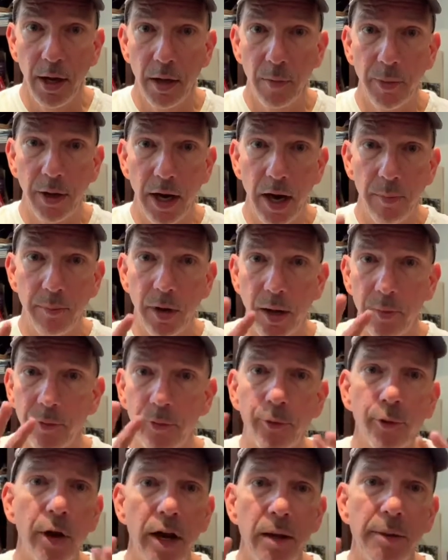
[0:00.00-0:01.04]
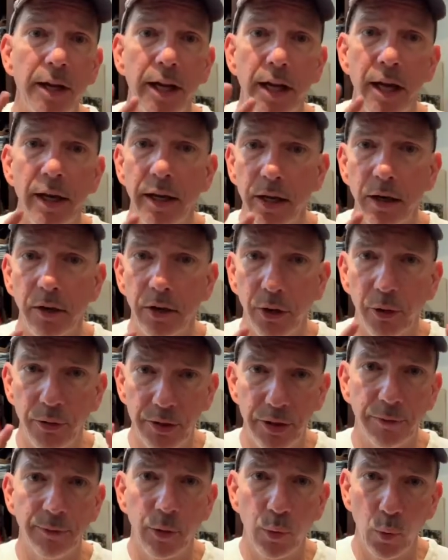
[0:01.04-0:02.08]
but I'm framing it in a little
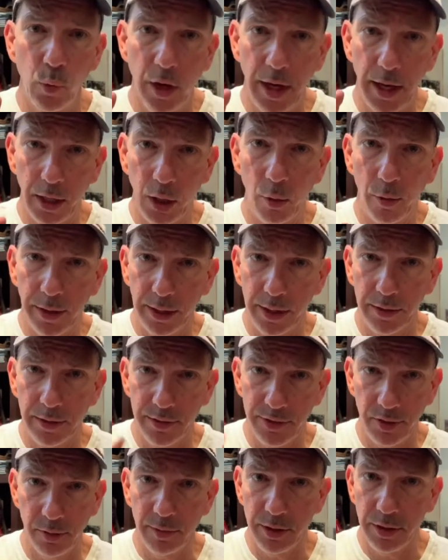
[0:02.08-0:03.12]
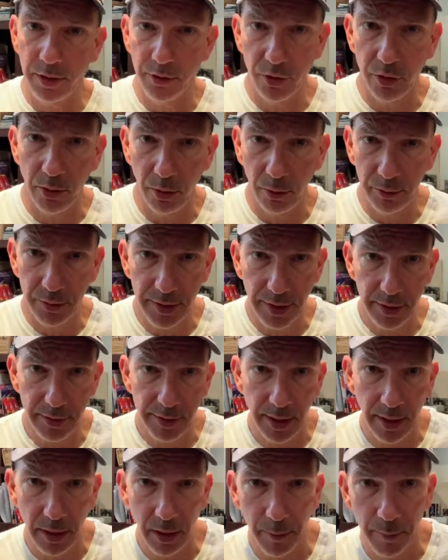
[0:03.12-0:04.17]
different way and going into some additional
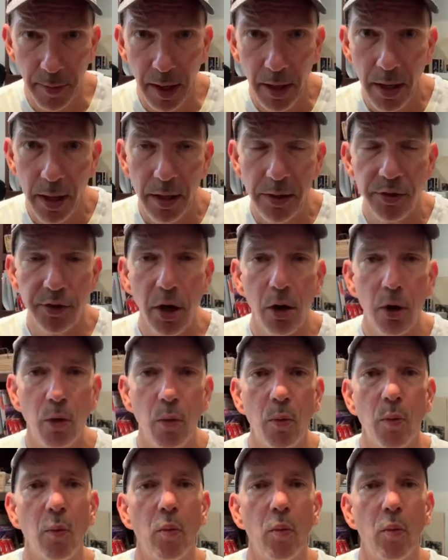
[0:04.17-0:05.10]
detail. So